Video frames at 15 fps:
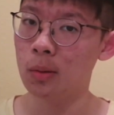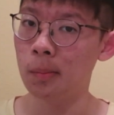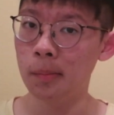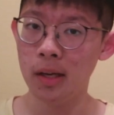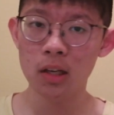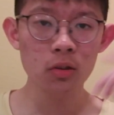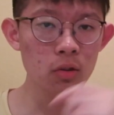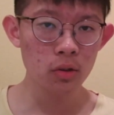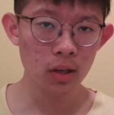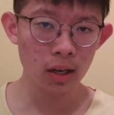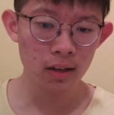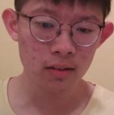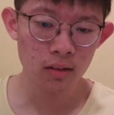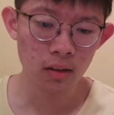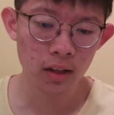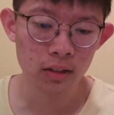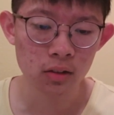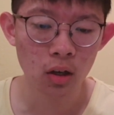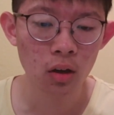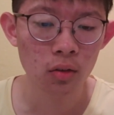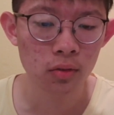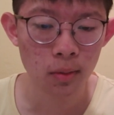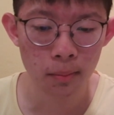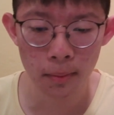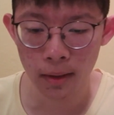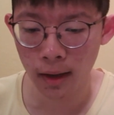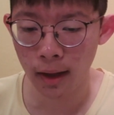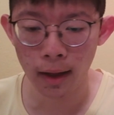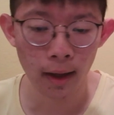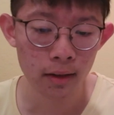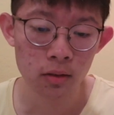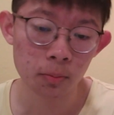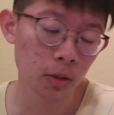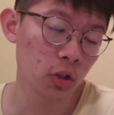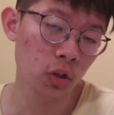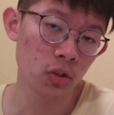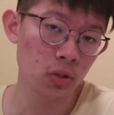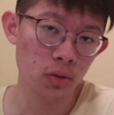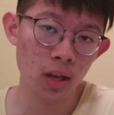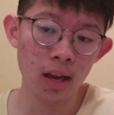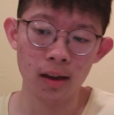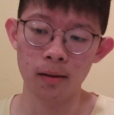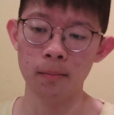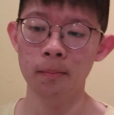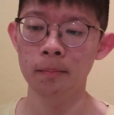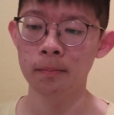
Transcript: So make sure you guys collect all of them as much as you can.